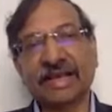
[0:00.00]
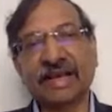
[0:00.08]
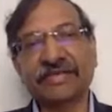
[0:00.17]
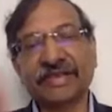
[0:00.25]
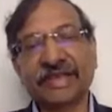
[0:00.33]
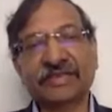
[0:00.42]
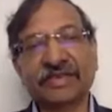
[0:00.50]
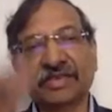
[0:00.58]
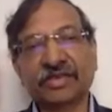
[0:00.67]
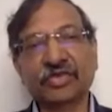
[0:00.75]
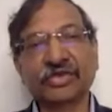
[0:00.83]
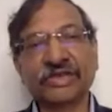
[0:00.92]
And after that,
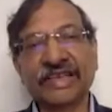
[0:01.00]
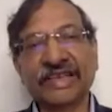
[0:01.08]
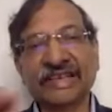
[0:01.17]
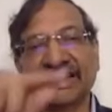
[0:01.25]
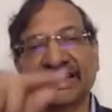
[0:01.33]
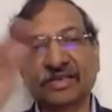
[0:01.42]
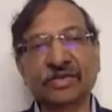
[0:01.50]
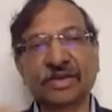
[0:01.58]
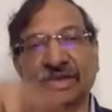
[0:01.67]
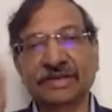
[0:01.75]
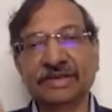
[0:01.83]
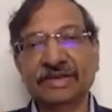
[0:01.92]
once you choose the idea, then you
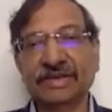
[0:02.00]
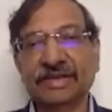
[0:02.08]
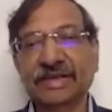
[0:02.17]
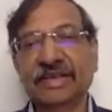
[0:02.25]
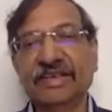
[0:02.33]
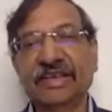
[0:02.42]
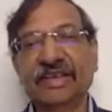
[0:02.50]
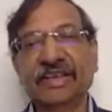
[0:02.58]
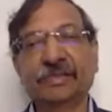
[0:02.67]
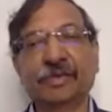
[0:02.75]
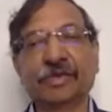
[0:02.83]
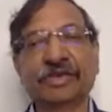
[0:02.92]
do a
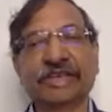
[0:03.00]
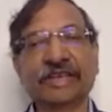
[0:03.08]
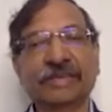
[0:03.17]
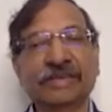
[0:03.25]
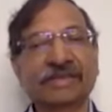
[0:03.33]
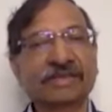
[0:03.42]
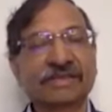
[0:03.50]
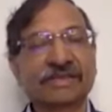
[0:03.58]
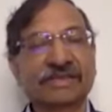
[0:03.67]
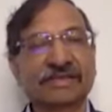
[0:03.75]
iterative prototyping.